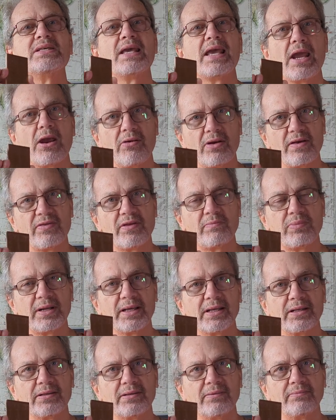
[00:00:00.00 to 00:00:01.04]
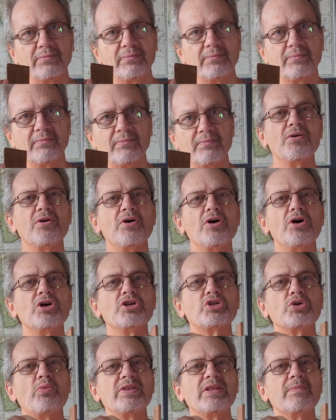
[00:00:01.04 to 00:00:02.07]
the area of the plate.
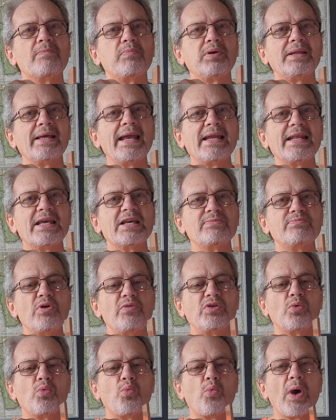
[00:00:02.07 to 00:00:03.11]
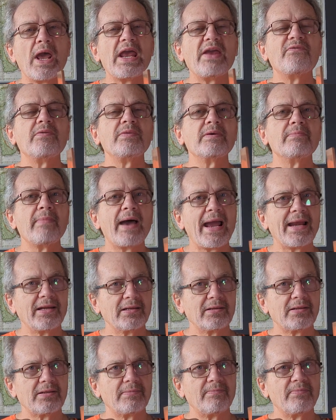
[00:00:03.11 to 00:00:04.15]
So when the plate is moved away from the
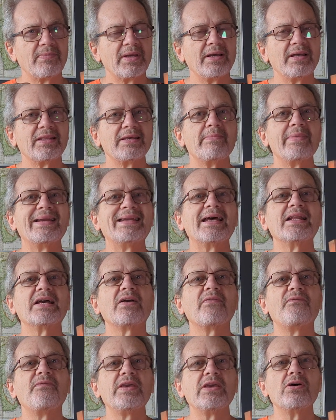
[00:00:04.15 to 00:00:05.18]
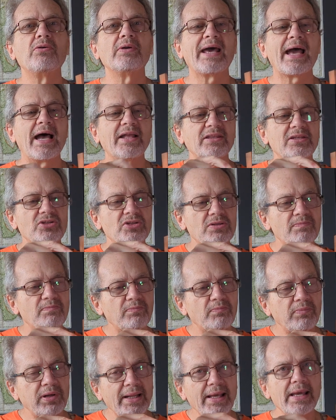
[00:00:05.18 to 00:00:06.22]
magnetic field at the
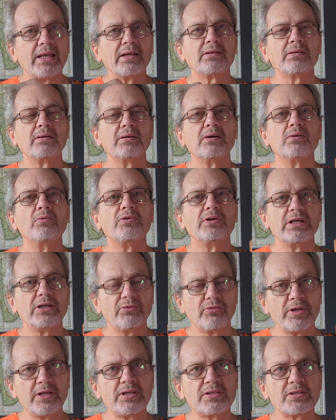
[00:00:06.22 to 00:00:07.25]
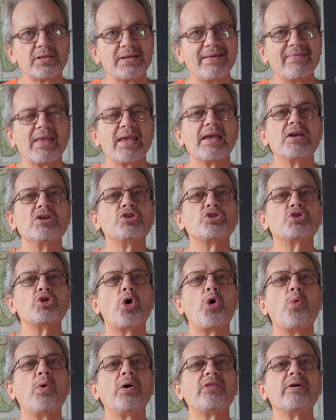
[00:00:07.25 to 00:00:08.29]
plate will decrease,
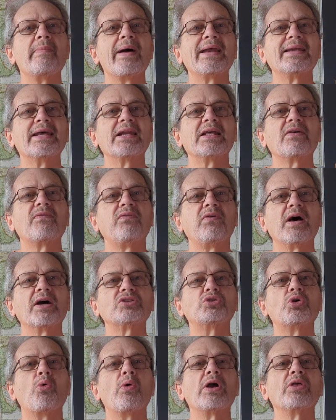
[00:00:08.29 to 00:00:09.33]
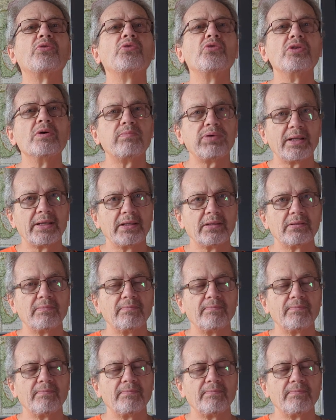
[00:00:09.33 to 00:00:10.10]
so will the magnetic flux going through the plate.